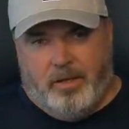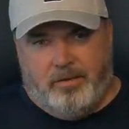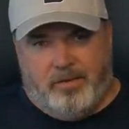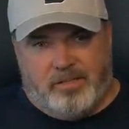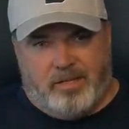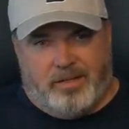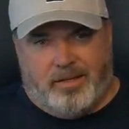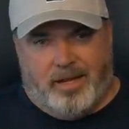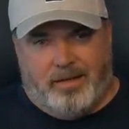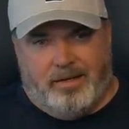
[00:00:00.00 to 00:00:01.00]
and things
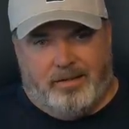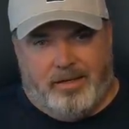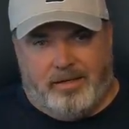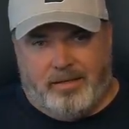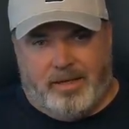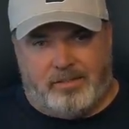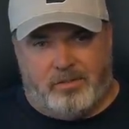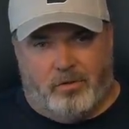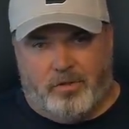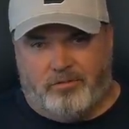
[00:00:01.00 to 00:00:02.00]
like that, and and
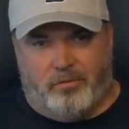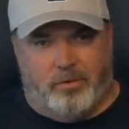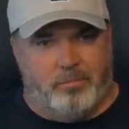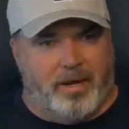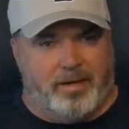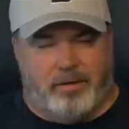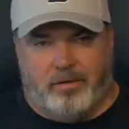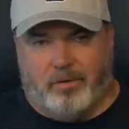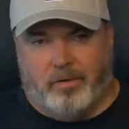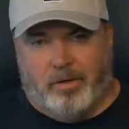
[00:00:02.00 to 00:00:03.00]
that's no different with
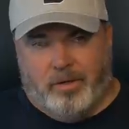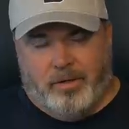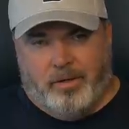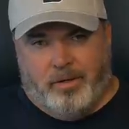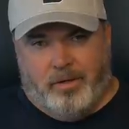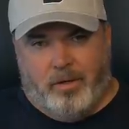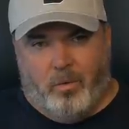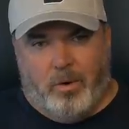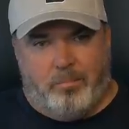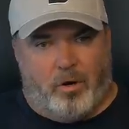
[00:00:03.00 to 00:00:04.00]
Micah or you
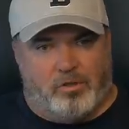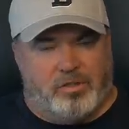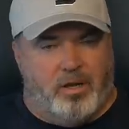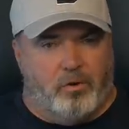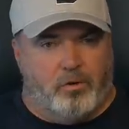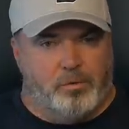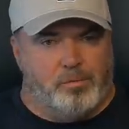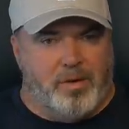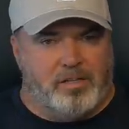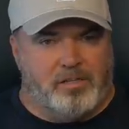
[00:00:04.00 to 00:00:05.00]
know what personnel
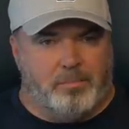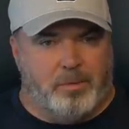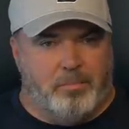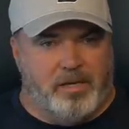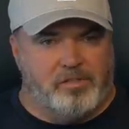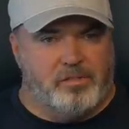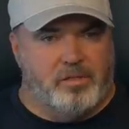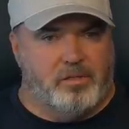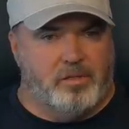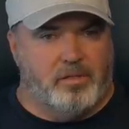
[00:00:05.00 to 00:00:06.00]
groups match up the
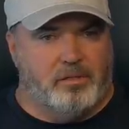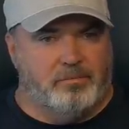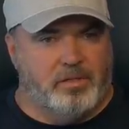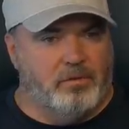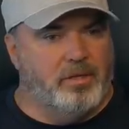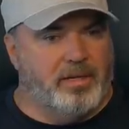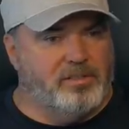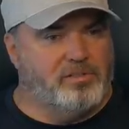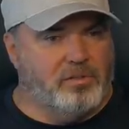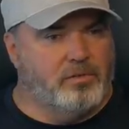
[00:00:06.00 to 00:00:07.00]
best, um, you know,
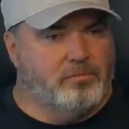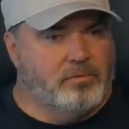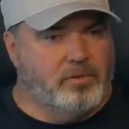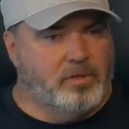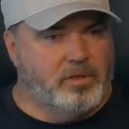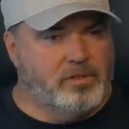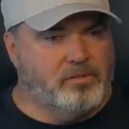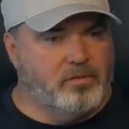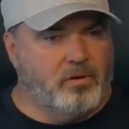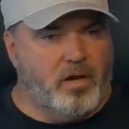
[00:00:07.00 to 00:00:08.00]
against their
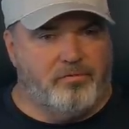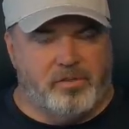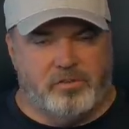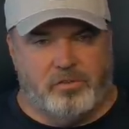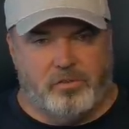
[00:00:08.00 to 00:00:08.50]
against their offense